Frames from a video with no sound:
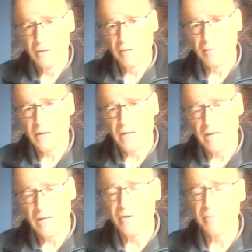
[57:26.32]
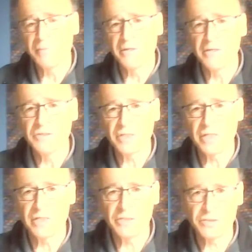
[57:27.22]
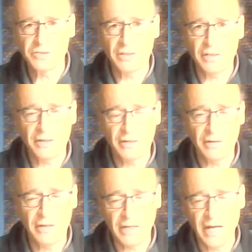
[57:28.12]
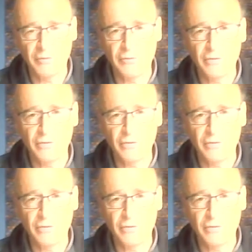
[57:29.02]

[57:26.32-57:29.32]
by Labour MPs is a guarantee,